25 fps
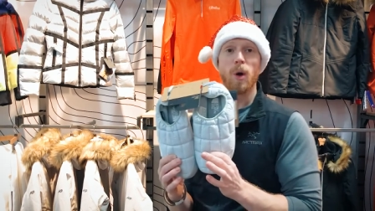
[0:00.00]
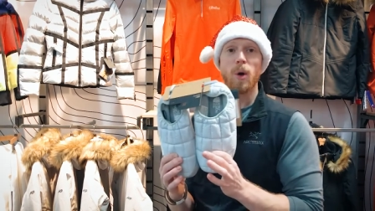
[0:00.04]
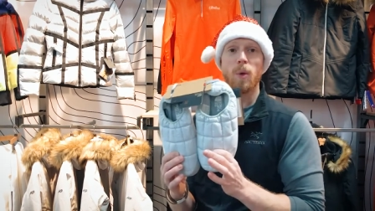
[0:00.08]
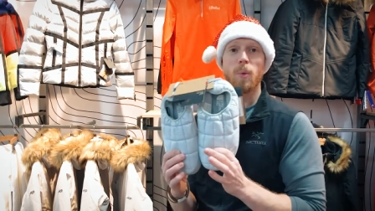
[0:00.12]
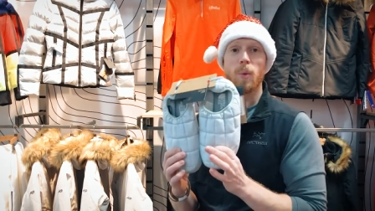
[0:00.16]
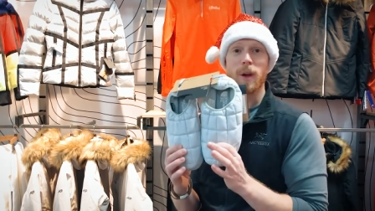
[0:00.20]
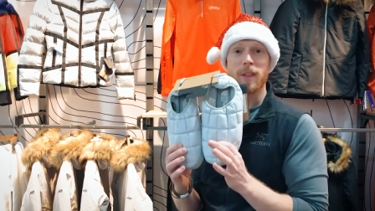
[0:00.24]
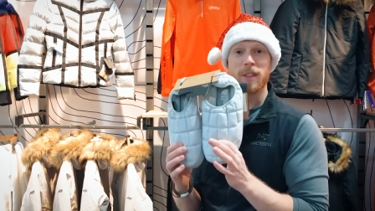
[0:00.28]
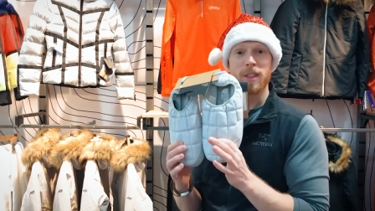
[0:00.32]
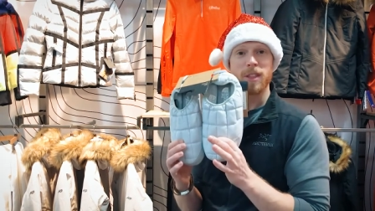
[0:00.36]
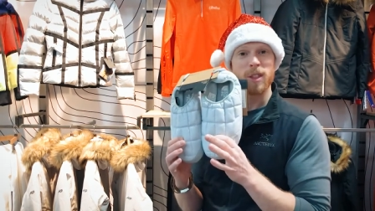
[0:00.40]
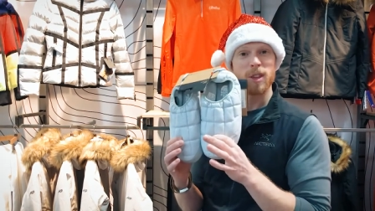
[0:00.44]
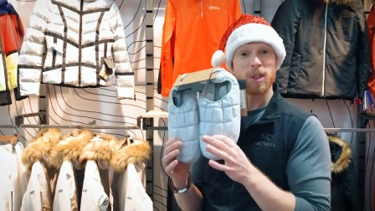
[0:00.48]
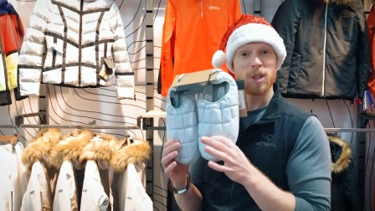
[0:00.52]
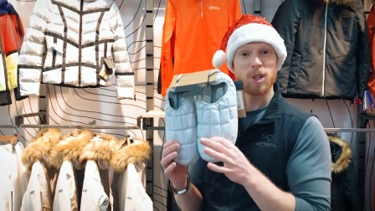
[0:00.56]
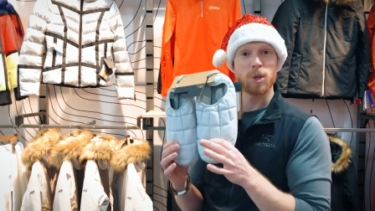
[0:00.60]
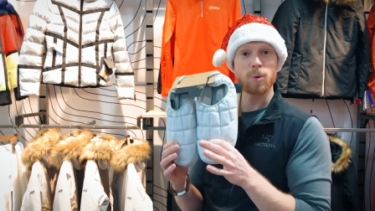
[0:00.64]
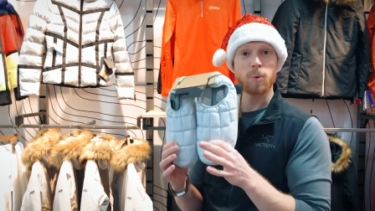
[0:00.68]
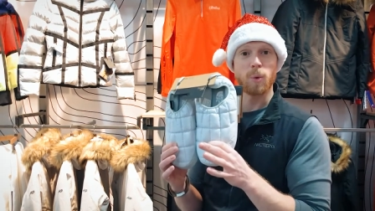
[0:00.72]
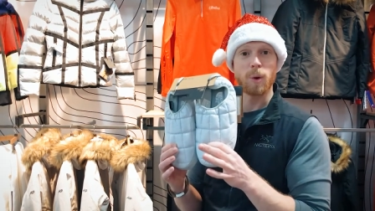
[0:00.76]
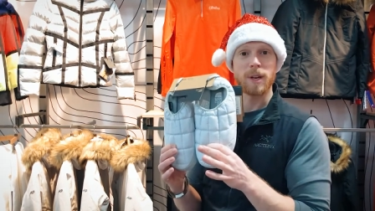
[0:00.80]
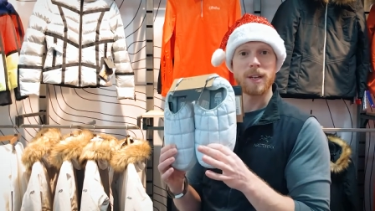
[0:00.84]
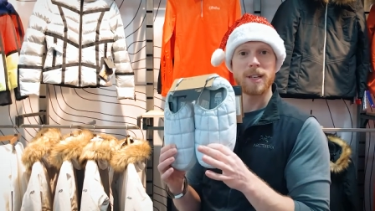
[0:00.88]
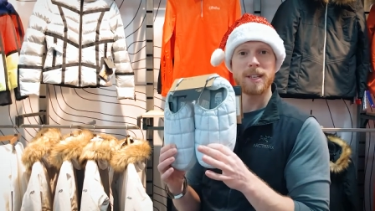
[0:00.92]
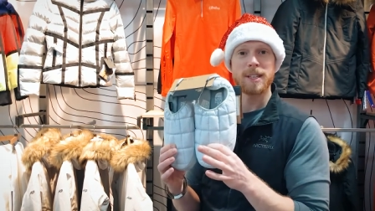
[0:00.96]
whether they're just
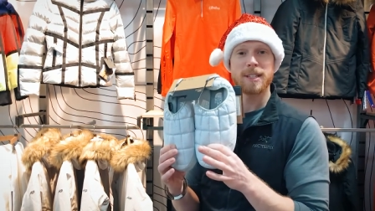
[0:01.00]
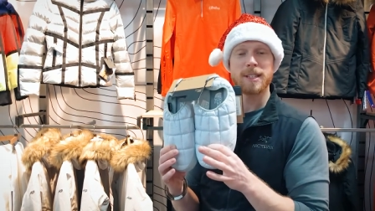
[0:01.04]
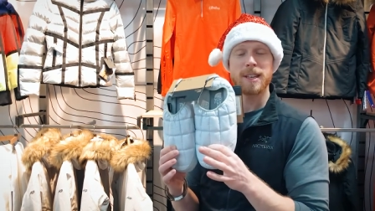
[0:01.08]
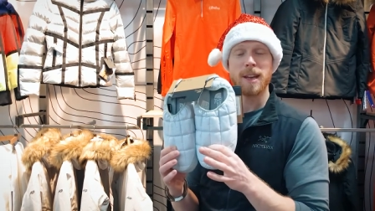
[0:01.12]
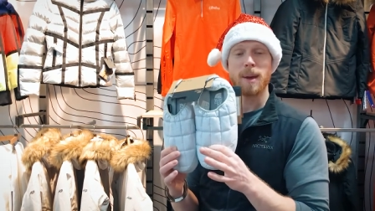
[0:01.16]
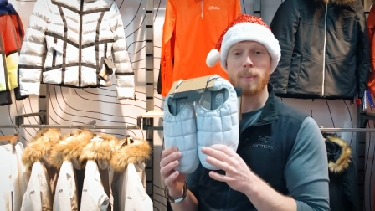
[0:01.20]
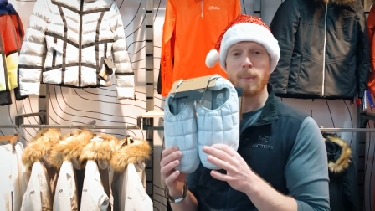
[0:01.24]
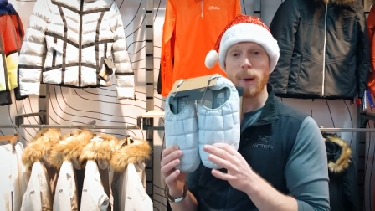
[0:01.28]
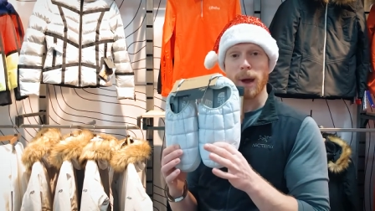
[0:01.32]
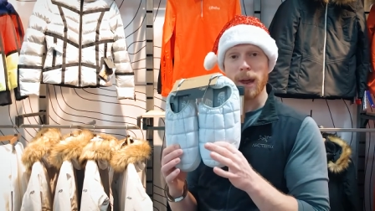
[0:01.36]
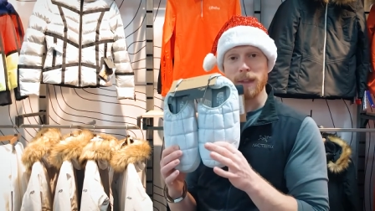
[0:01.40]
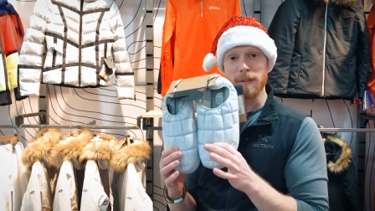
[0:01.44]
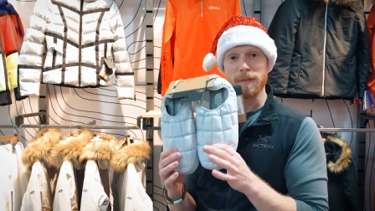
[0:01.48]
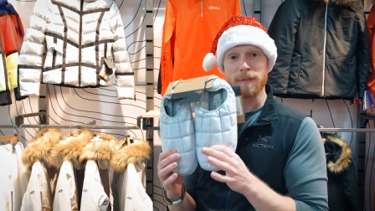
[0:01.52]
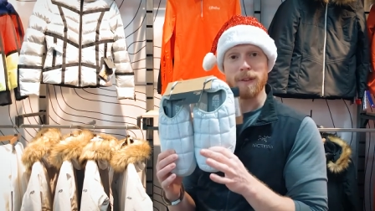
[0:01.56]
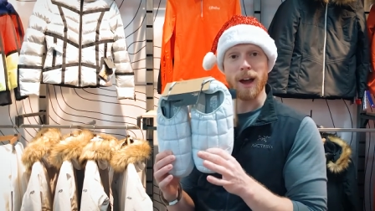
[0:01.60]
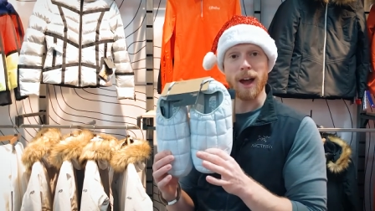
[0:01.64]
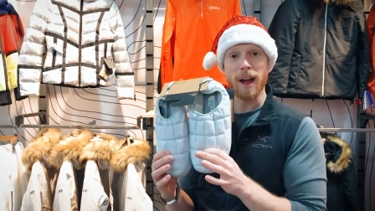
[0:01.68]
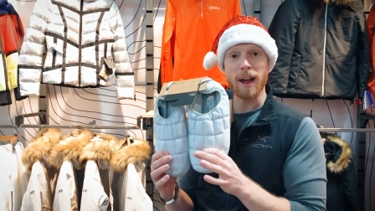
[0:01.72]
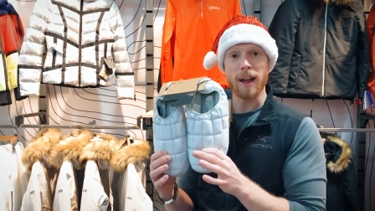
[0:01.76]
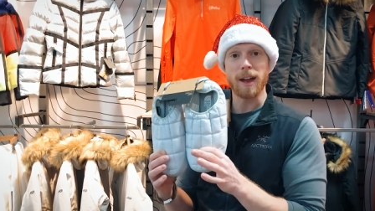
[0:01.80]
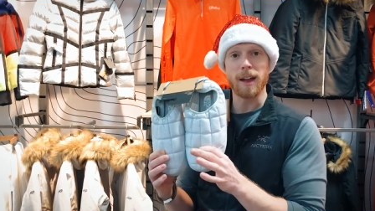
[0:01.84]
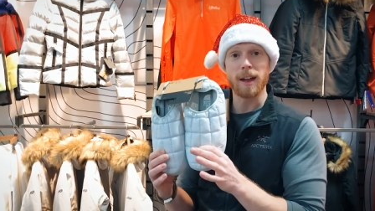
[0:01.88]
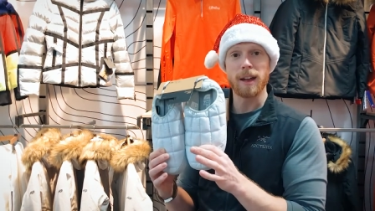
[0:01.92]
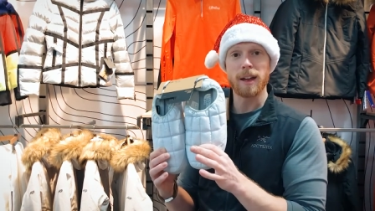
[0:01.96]
wanting to sit by the
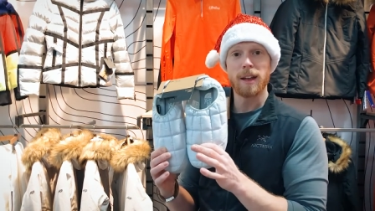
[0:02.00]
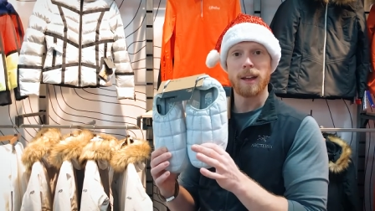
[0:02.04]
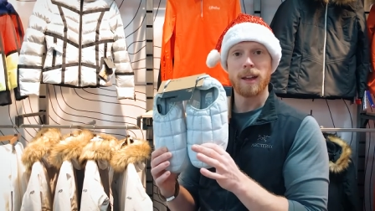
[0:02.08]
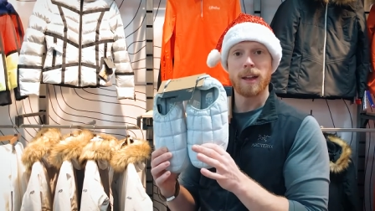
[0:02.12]
fire